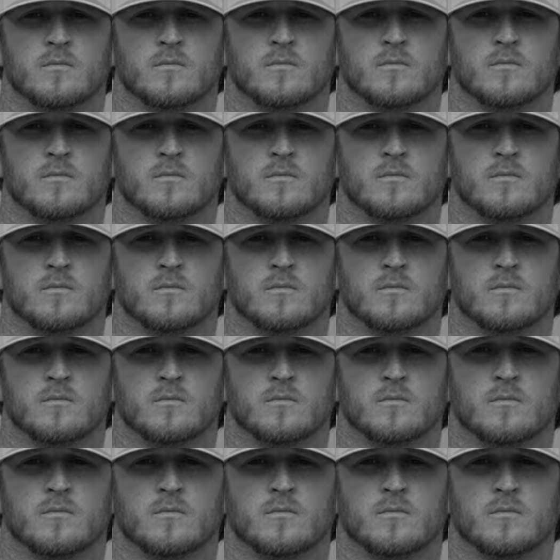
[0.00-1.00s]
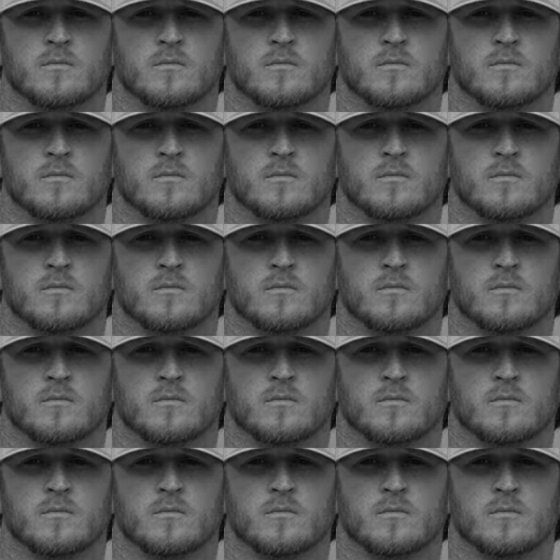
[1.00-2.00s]

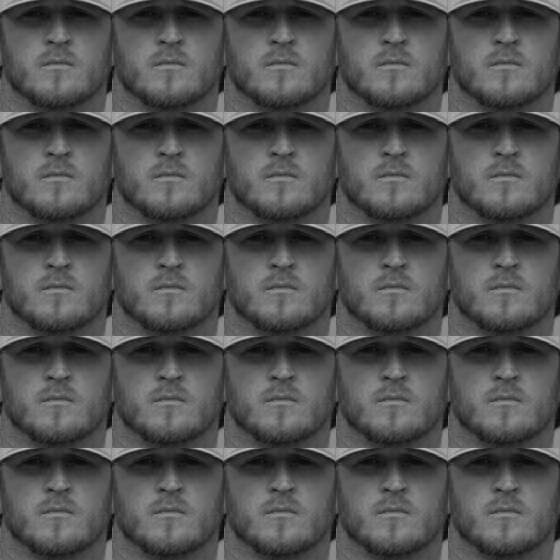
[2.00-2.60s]
[no speech]